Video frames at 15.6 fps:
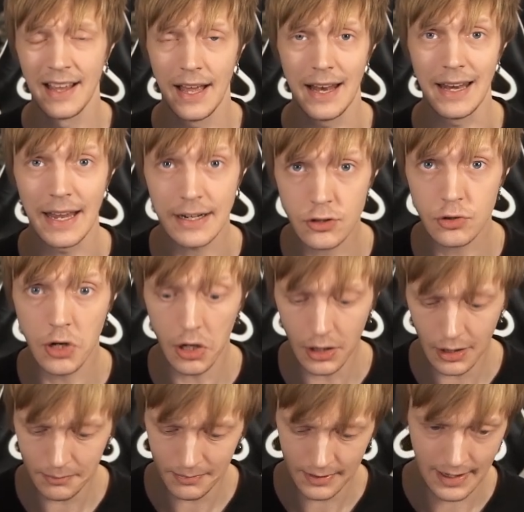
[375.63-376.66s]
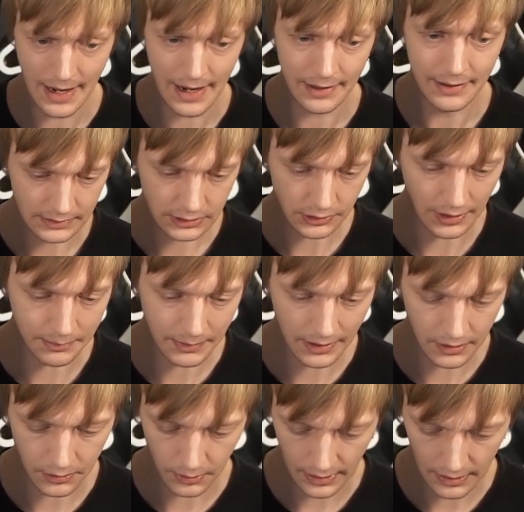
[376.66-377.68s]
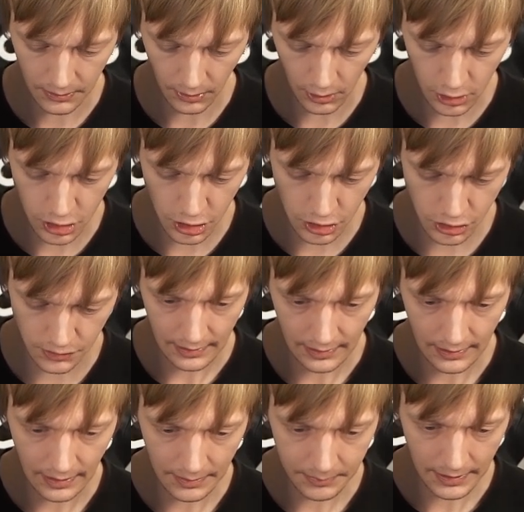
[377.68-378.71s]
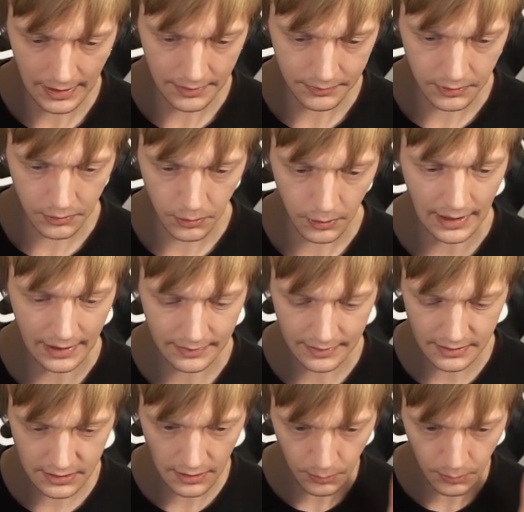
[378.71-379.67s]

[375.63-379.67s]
Electro Golem, yeah. So I'm gonna go here, archers. I'm gonna have to kite this